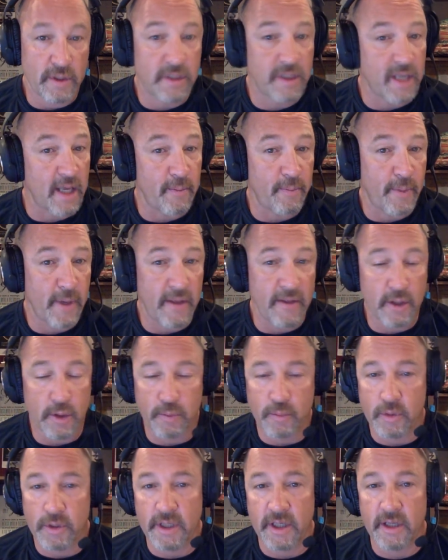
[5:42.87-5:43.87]
set by this
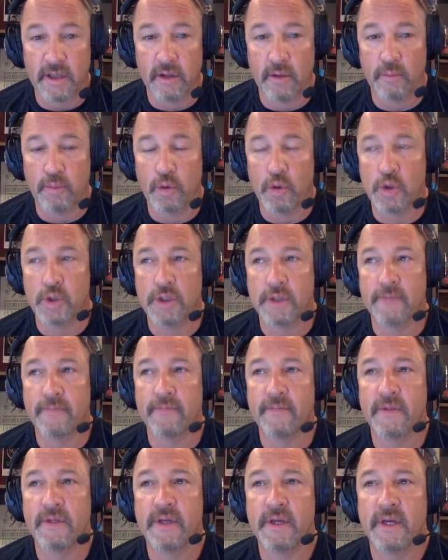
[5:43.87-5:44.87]
particular
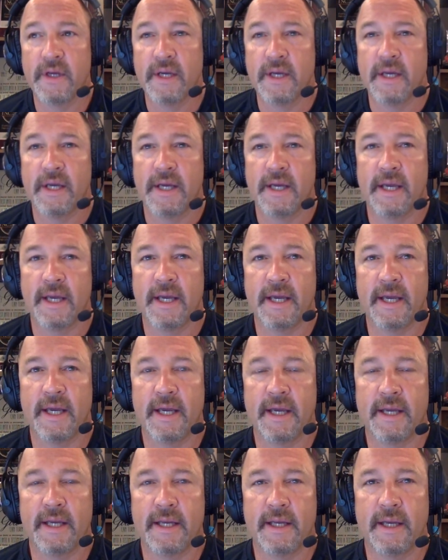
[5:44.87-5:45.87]
person,
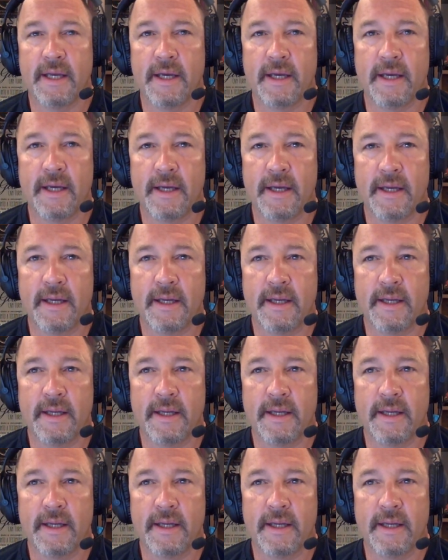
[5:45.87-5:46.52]
and uh,